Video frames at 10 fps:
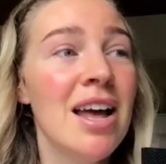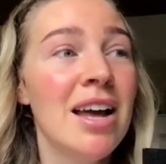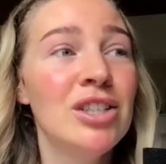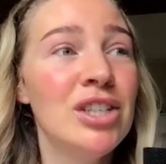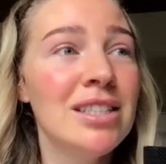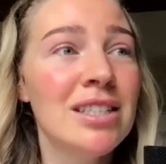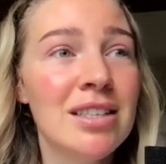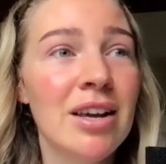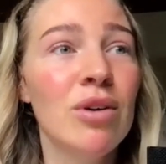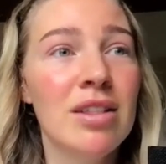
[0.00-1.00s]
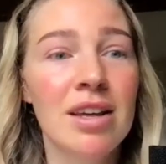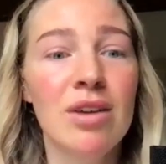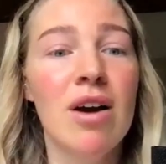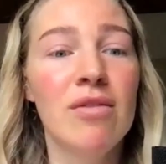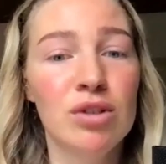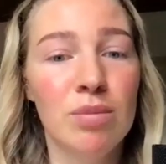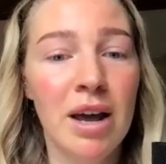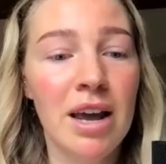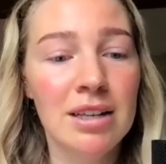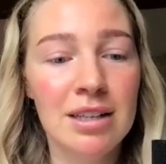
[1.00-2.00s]
And Jesus, the only thing you have to
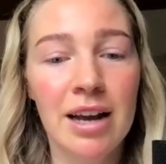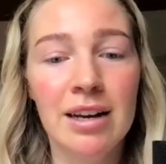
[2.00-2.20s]
pay is like,